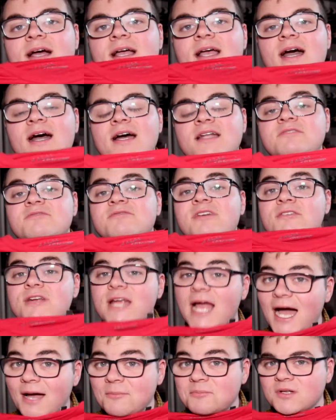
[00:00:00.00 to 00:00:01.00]
I had,
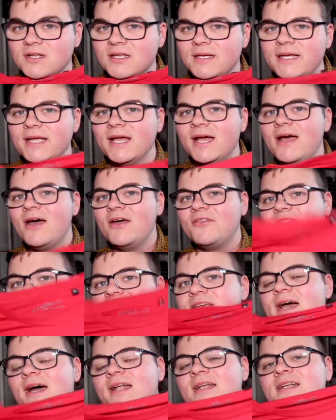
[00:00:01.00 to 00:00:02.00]
very aptly,
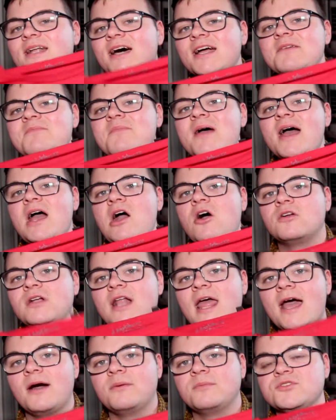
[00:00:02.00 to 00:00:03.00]
the A Nightmare on
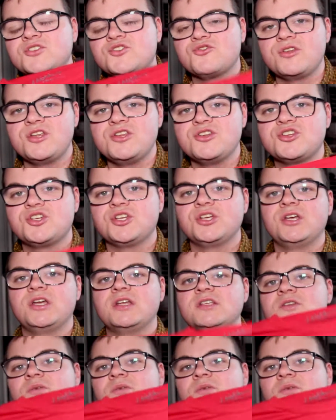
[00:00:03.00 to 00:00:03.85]
Elm Street shirt.